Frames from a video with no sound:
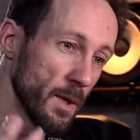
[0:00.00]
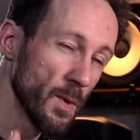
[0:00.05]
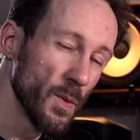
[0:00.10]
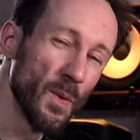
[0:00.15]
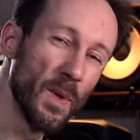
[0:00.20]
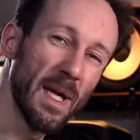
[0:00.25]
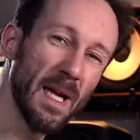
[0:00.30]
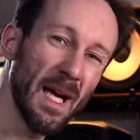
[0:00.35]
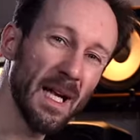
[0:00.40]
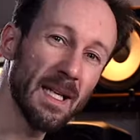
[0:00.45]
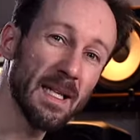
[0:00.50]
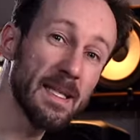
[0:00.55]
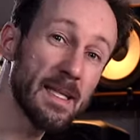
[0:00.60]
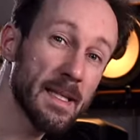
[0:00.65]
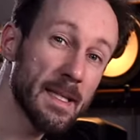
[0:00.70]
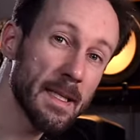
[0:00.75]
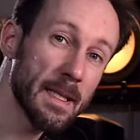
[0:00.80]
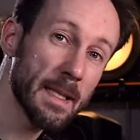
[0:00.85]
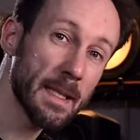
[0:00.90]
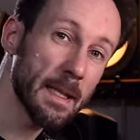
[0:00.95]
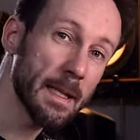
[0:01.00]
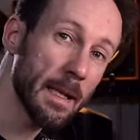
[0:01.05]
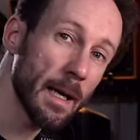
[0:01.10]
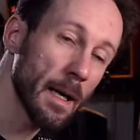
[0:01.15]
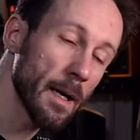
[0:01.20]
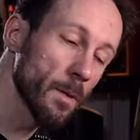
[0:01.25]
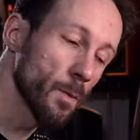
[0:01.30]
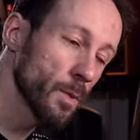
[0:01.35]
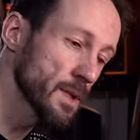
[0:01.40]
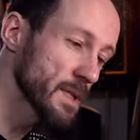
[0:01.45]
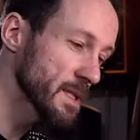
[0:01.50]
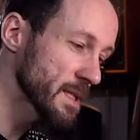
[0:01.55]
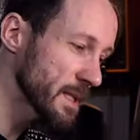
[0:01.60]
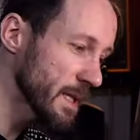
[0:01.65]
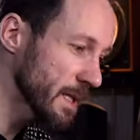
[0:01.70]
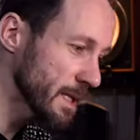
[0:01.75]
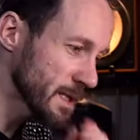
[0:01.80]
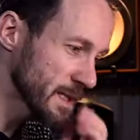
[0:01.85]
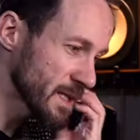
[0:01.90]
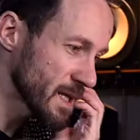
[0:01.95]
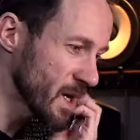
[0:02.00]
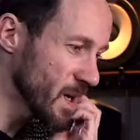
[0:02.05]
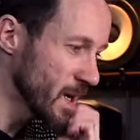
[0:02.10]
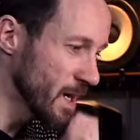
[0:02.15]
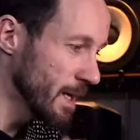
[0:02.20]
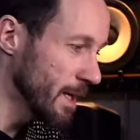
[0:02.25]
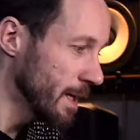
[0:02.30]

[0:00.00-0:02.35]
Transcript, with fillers: realistic, I would say. So